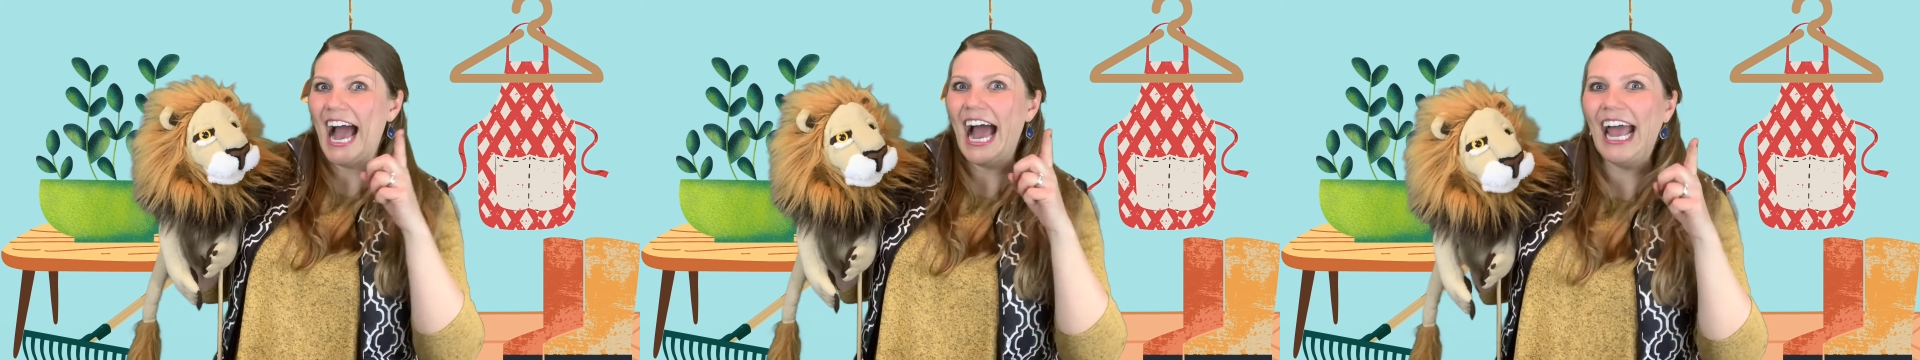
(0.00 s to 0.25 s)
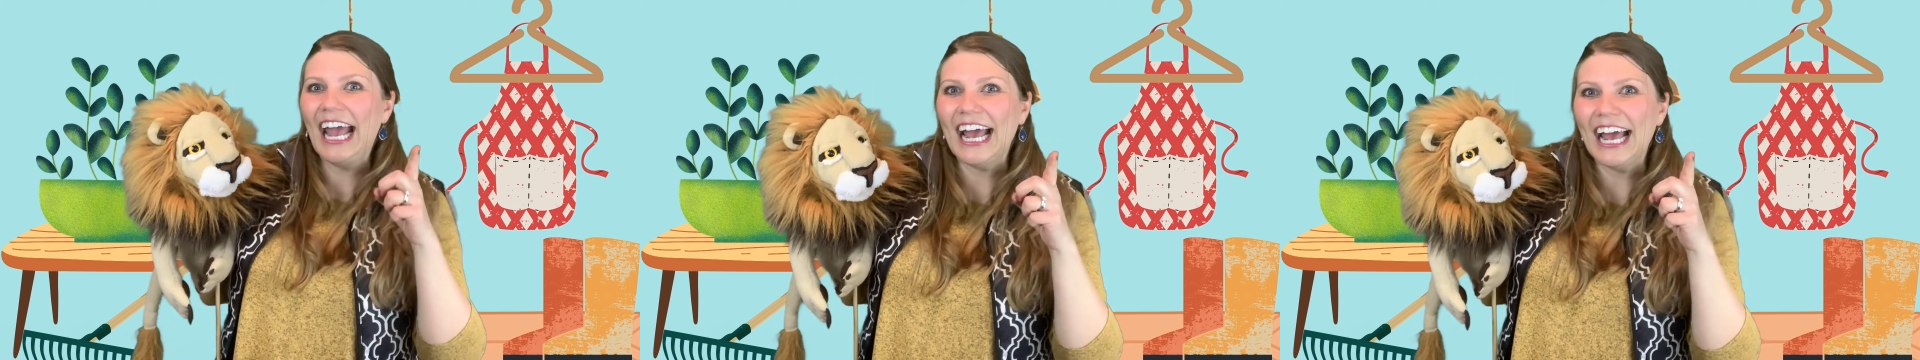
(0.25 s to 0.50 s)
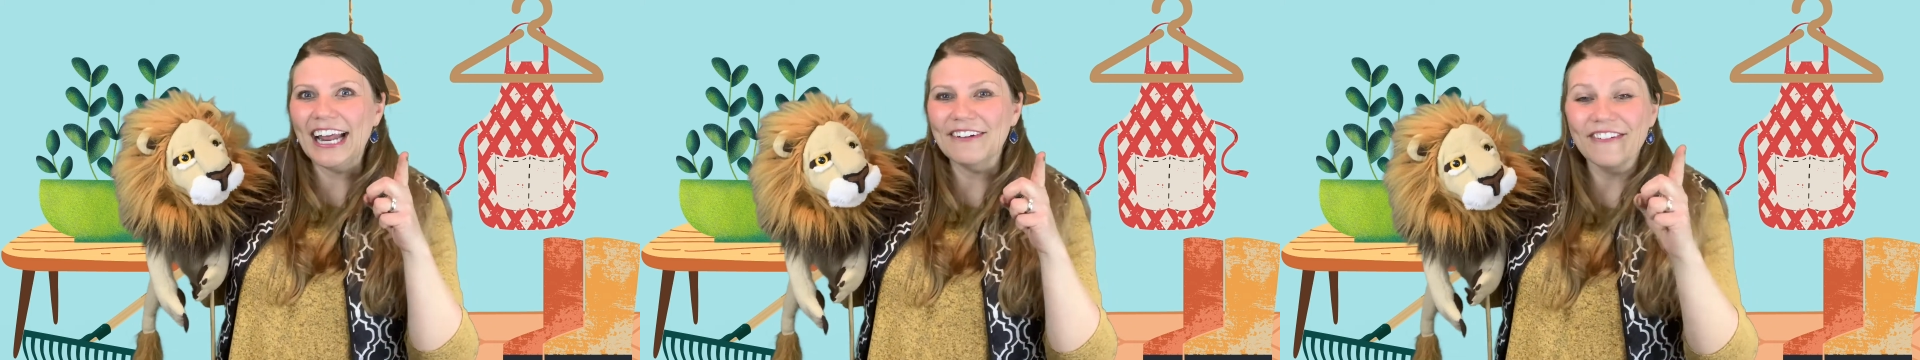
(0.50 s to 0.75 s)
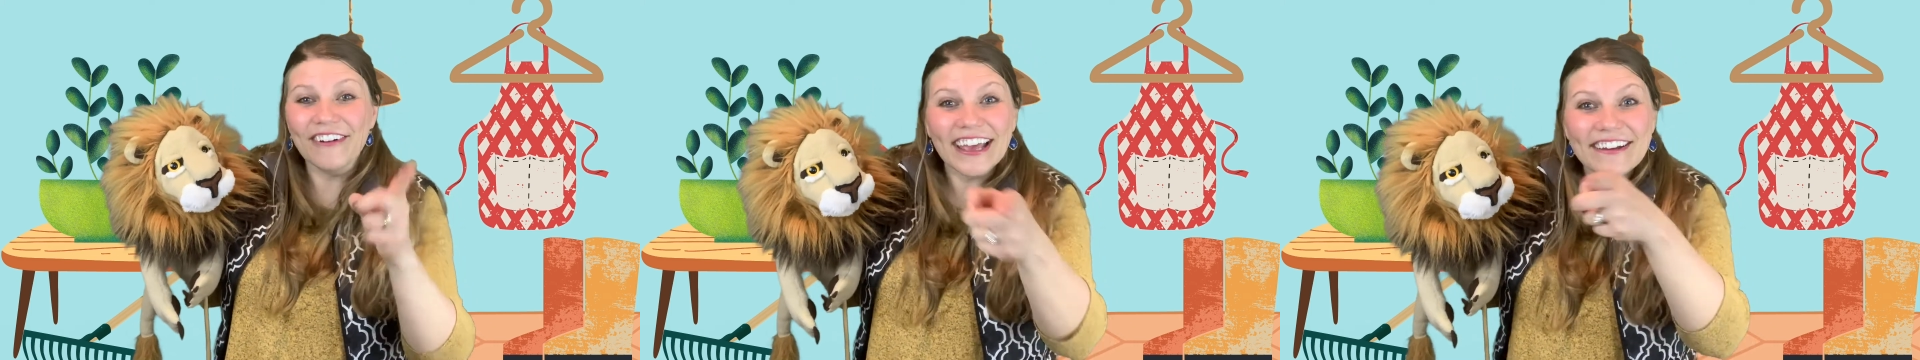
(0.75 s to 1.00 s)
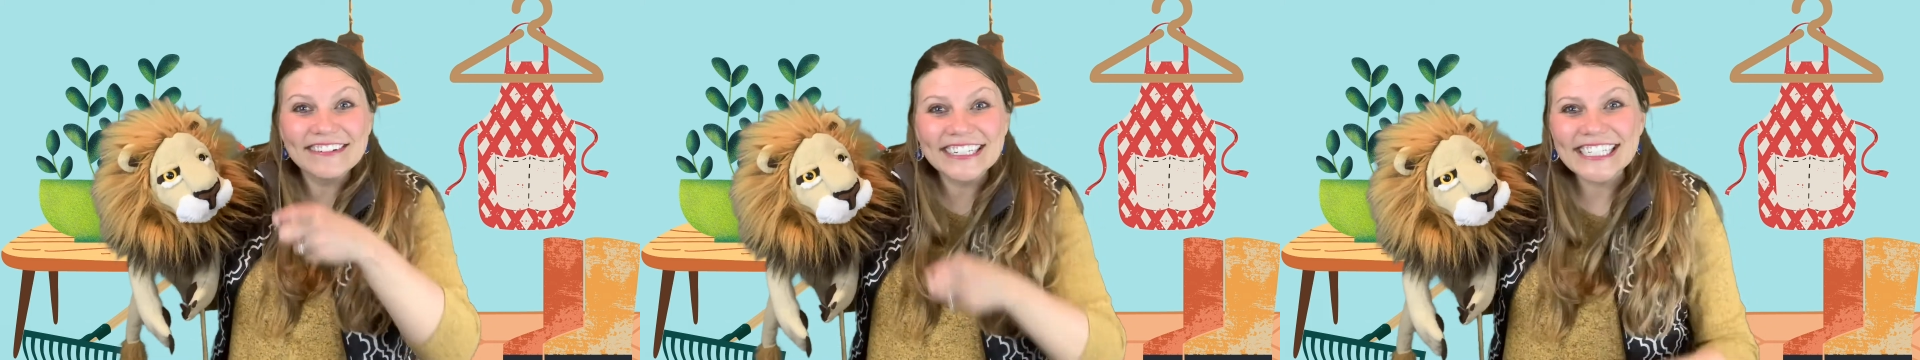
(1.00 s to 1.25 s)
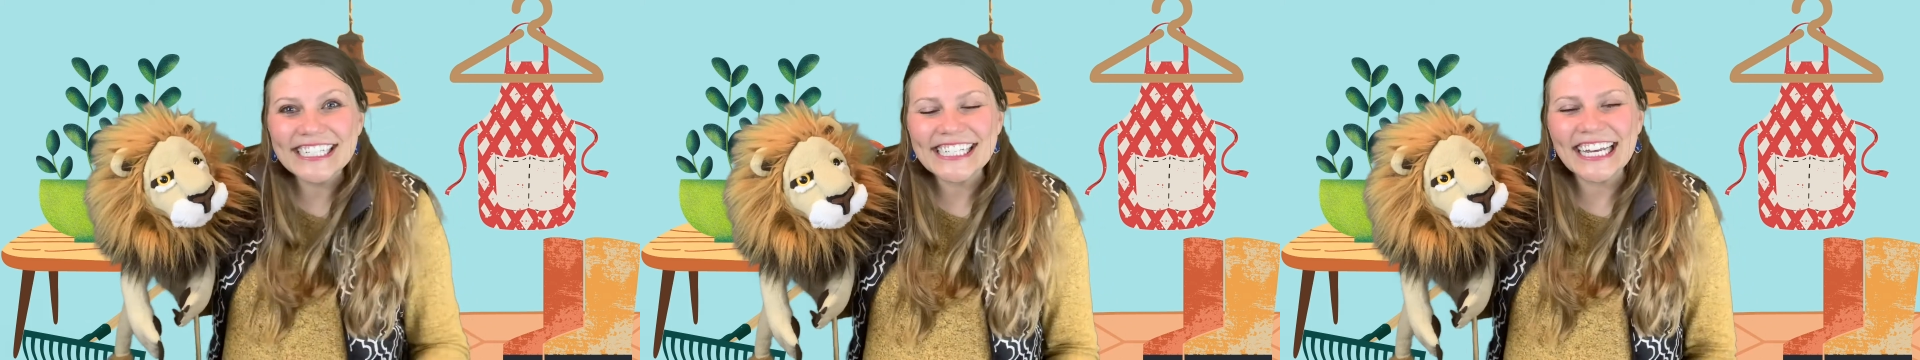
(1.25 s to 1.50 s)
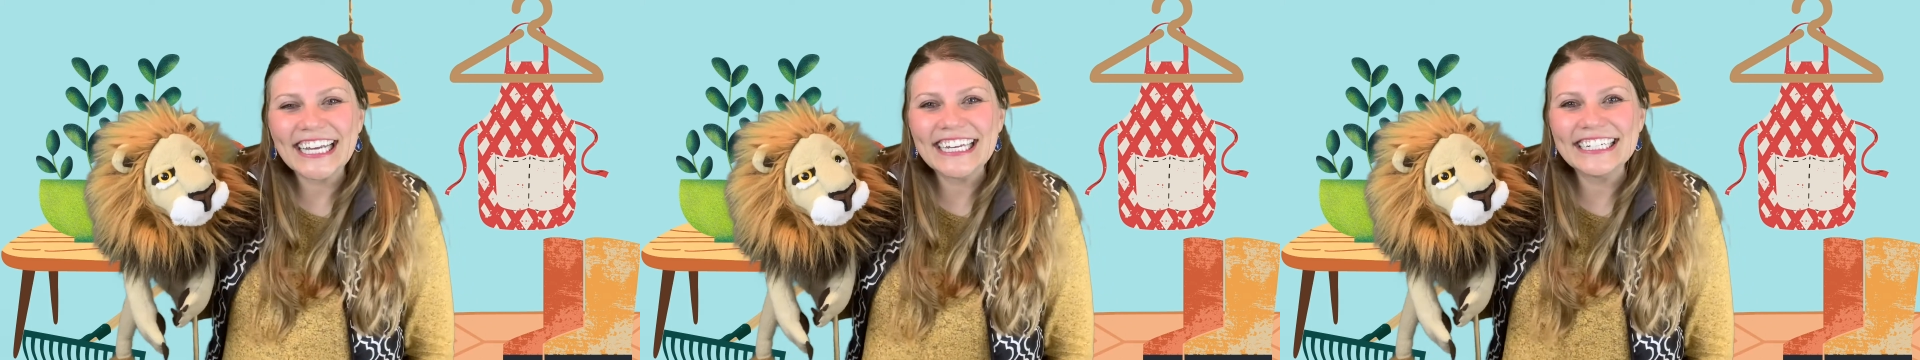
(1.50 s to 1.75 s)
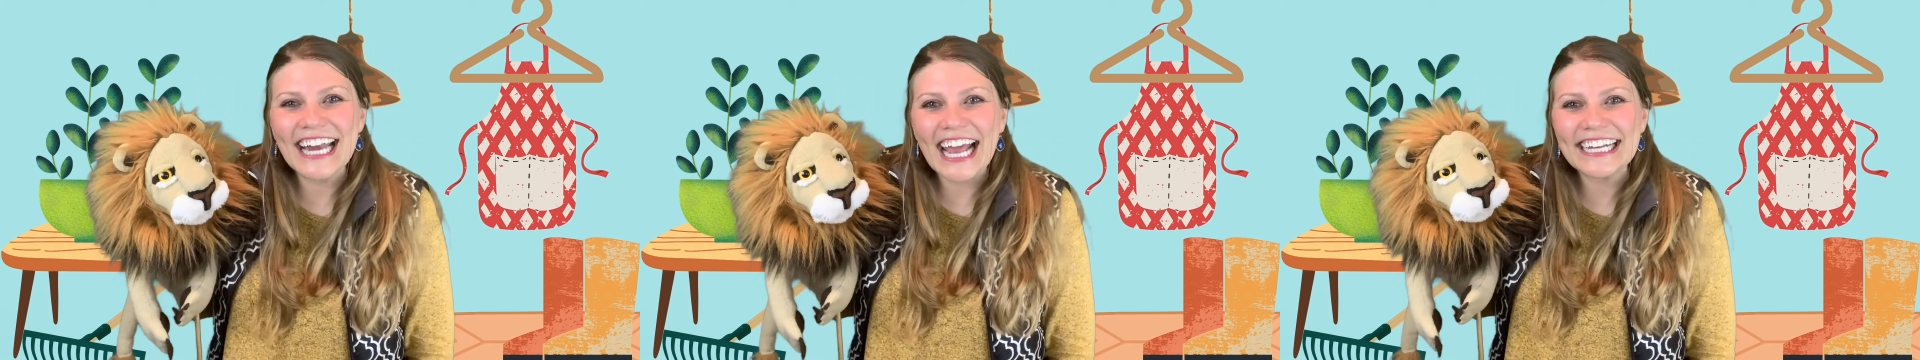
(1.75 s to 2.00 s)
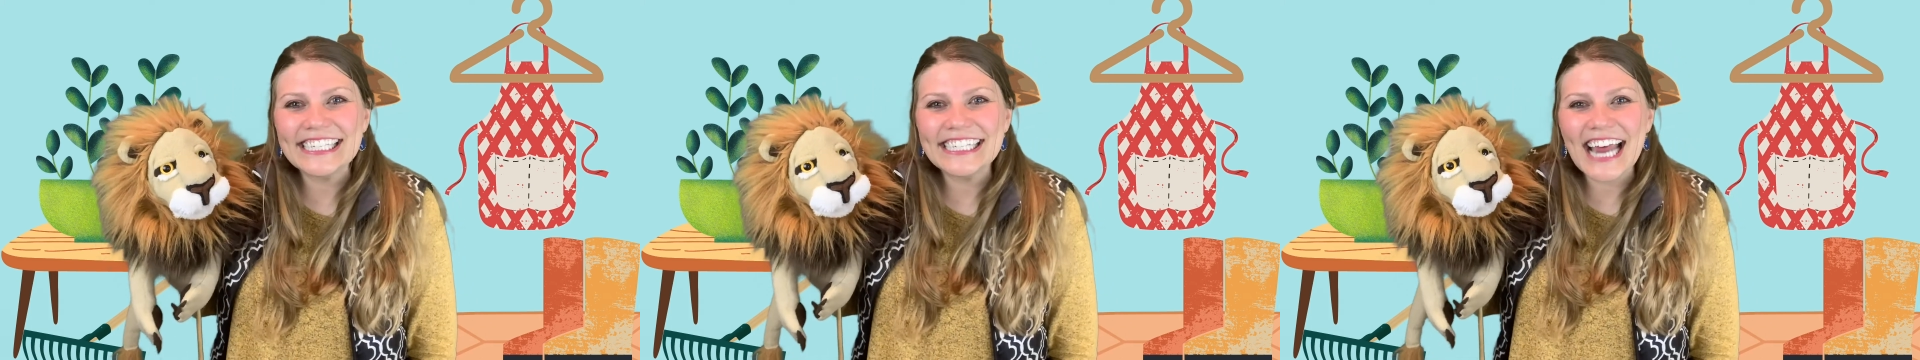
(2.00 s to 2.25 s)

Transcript: And we will see you next